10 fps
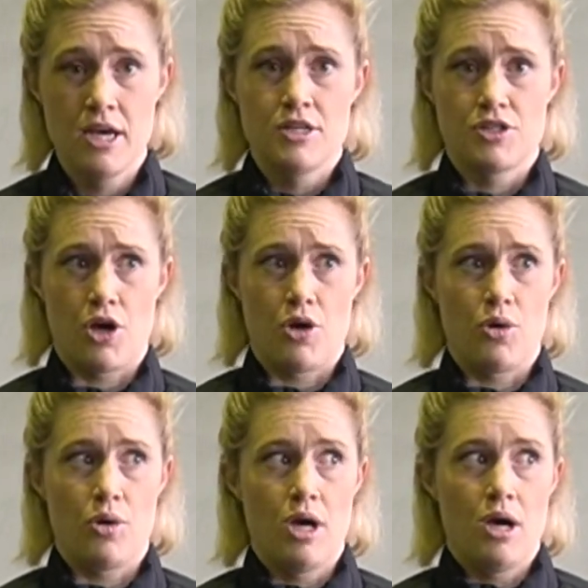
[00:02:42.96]

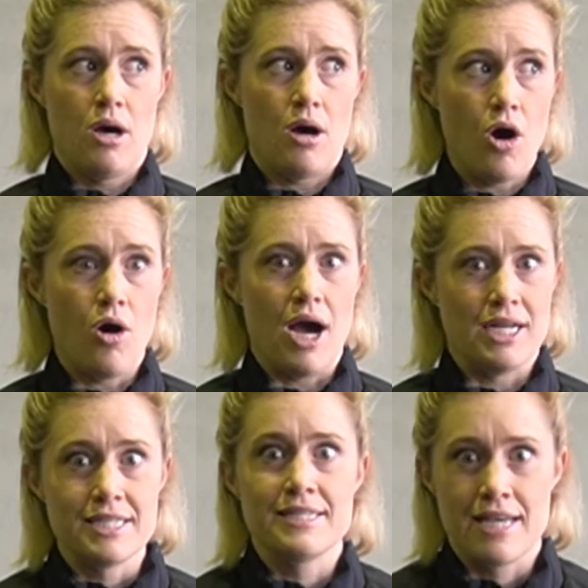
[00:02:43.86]
So, I
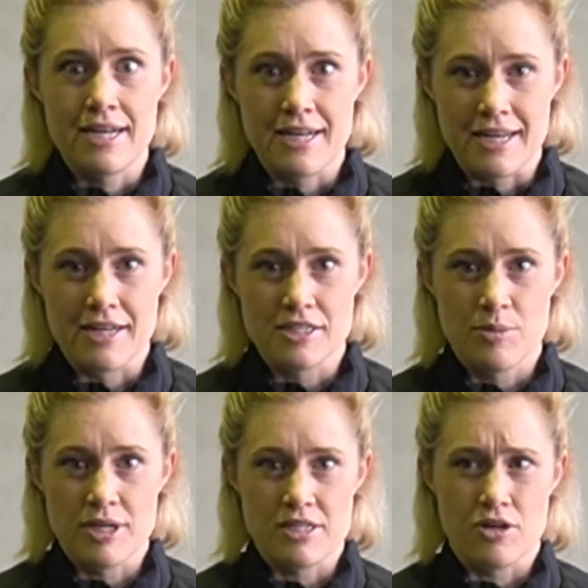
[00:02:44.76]
just said it again to
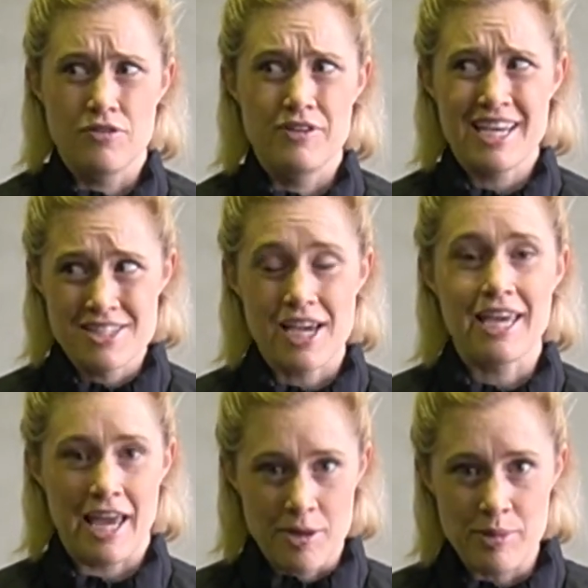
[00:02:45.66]
myself. Yes, I
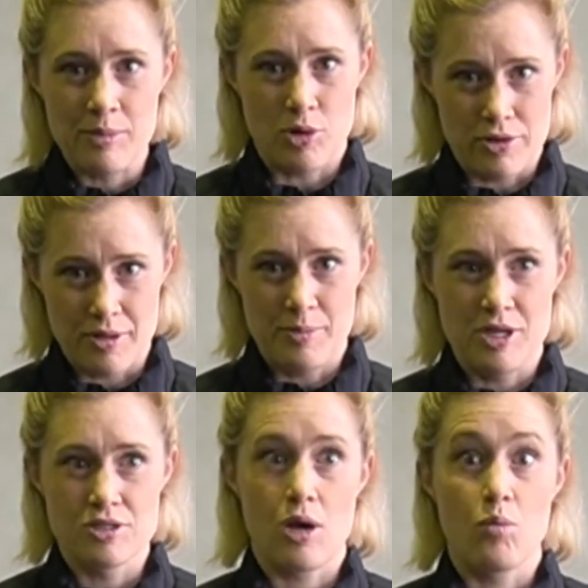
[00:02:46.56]
can be bothered
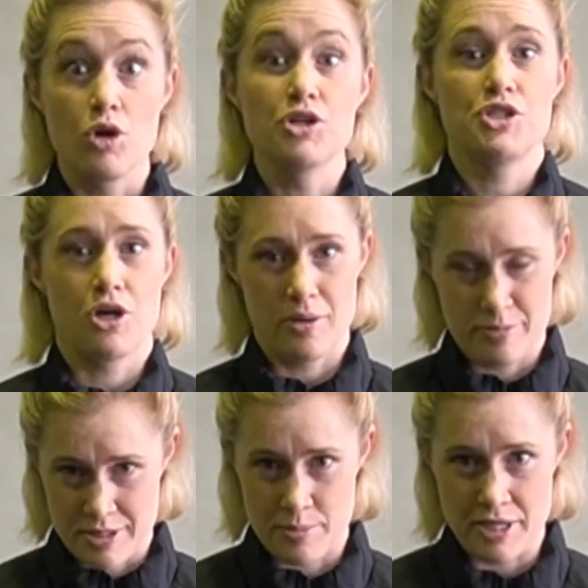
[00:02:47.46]
because I want to show up
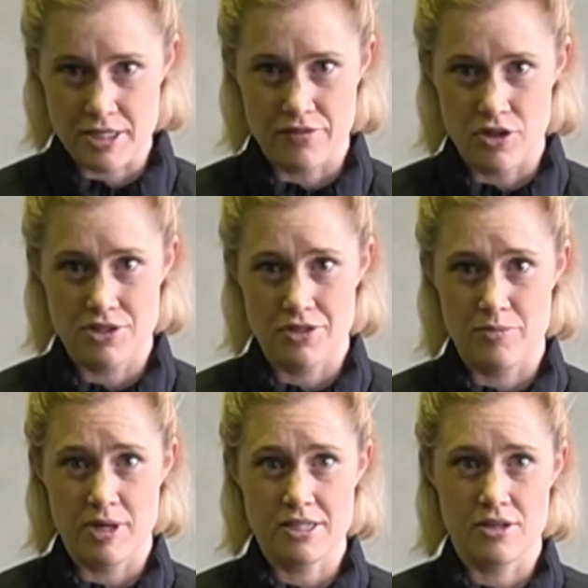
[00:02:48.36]
as the best version of
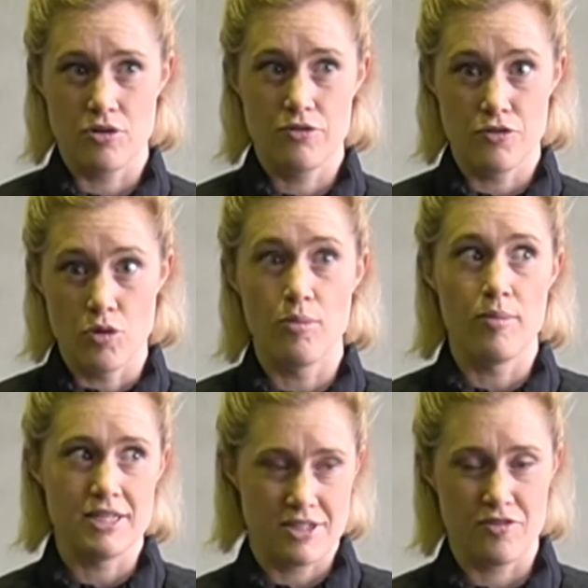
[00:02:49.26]
myself for
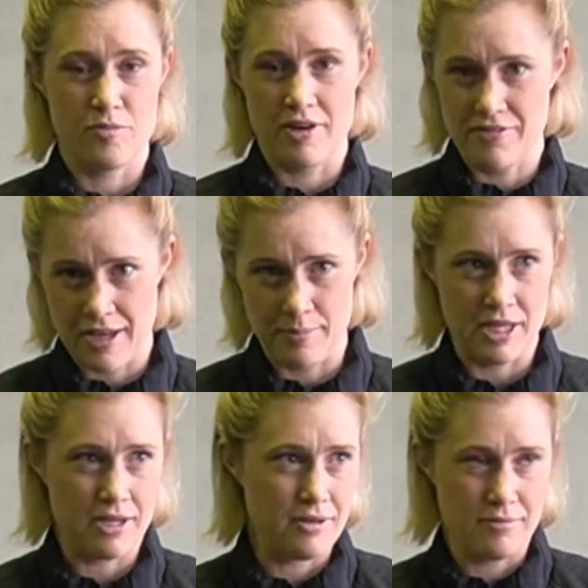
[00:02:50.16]
myself and my
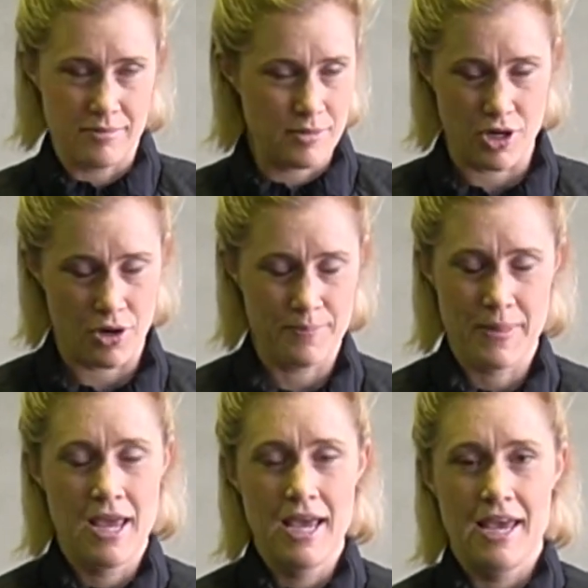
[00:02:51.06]
family and,
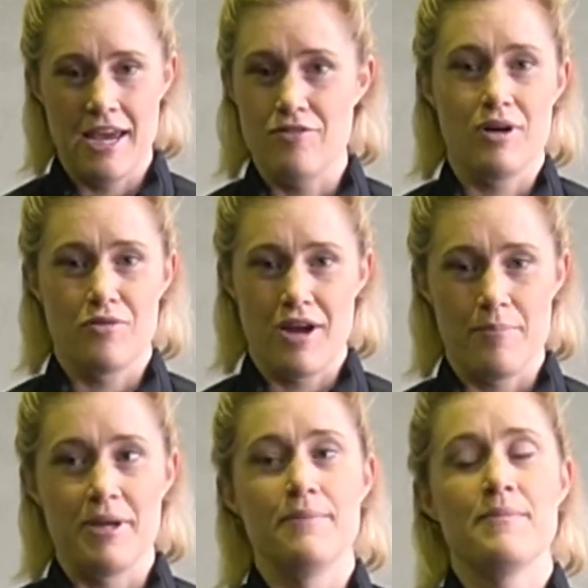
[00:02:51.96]
everyone around me.